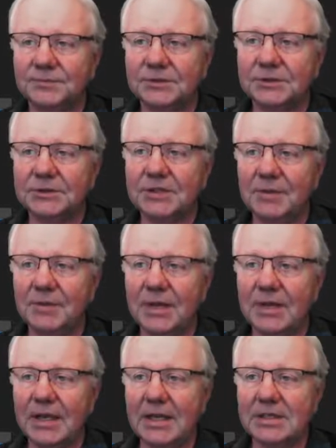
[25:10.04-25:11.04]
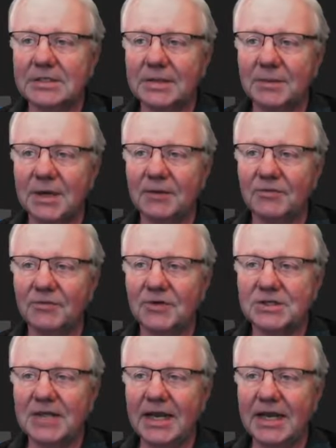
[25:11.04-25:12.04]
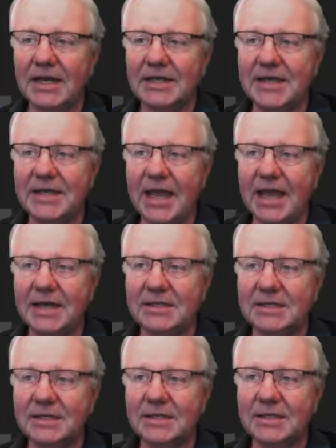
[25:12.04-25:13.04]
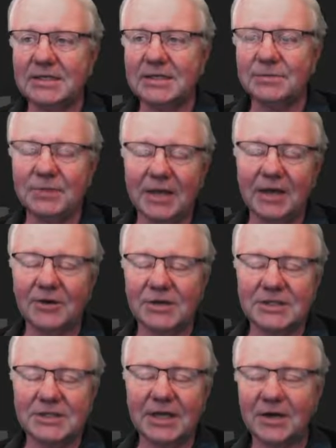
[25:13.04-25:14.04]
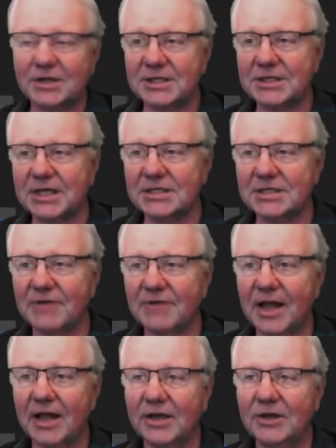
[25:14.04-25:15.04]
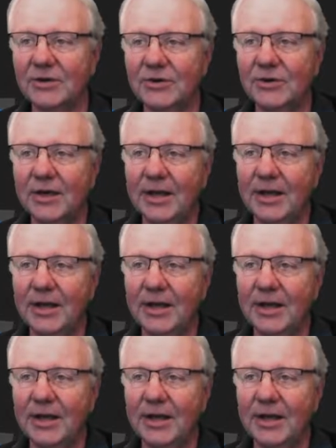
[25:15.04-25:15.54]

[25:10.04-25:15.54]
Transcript: Some of these, I mean, if you're setting a date, the simple getter and setter just sets the value.